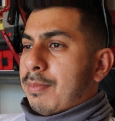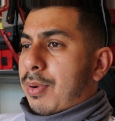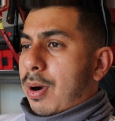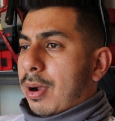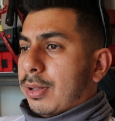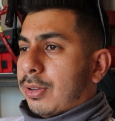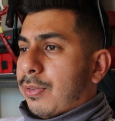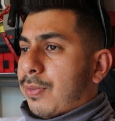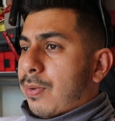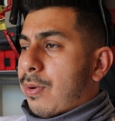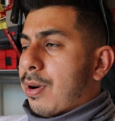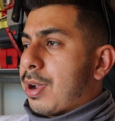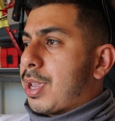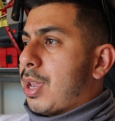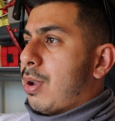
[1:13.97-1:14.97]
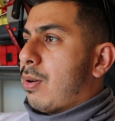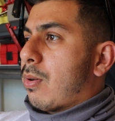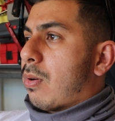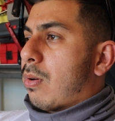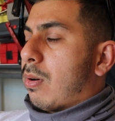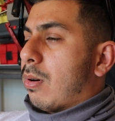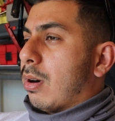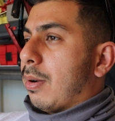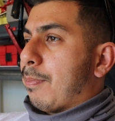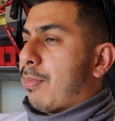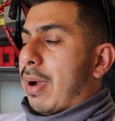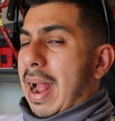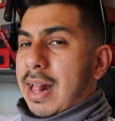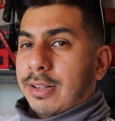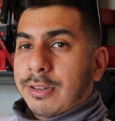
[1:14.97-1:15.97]
parts for you or
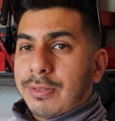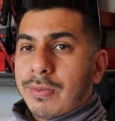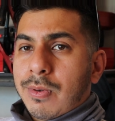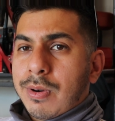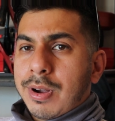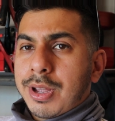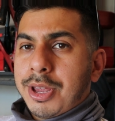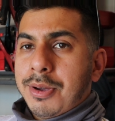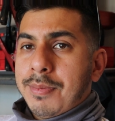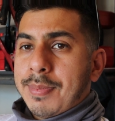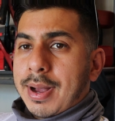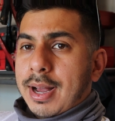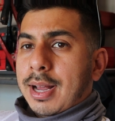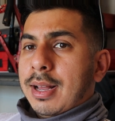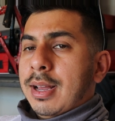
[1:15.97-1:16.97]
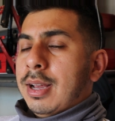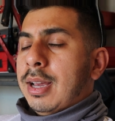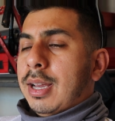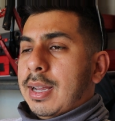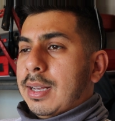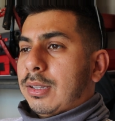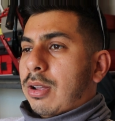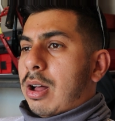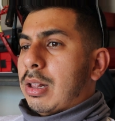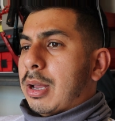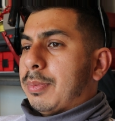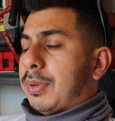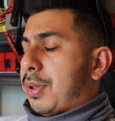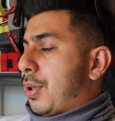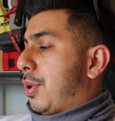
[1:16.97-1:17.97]
brands for you, but it's all
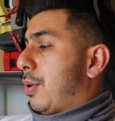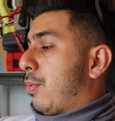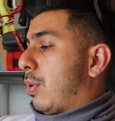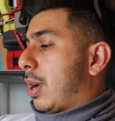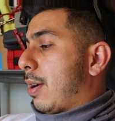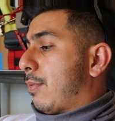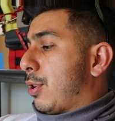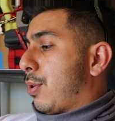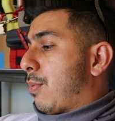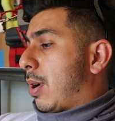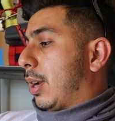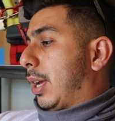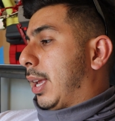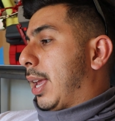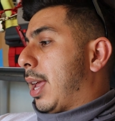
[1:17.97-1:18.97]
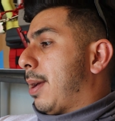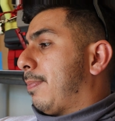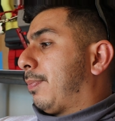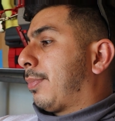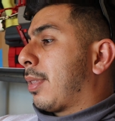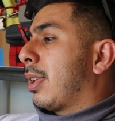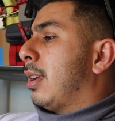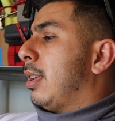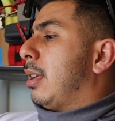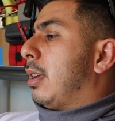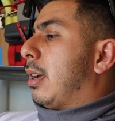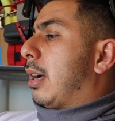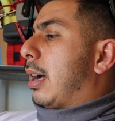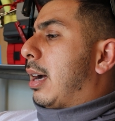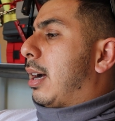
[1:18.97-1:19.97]
up to you, whatever you want to get.
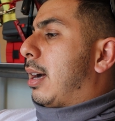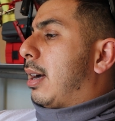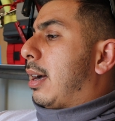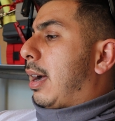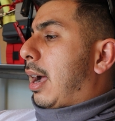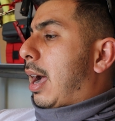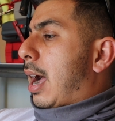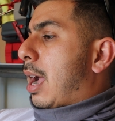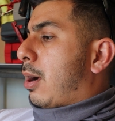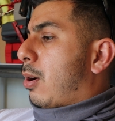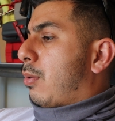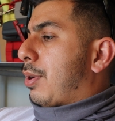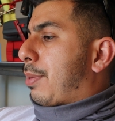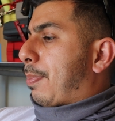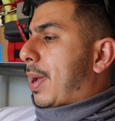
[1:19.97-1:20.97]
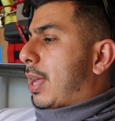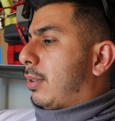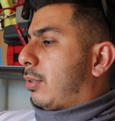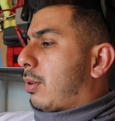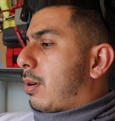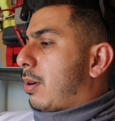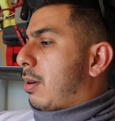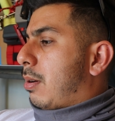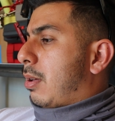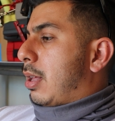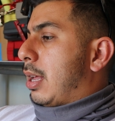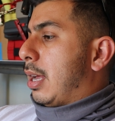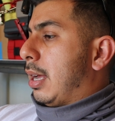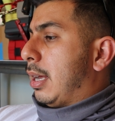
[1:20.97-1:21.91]
I go with Pennzoil.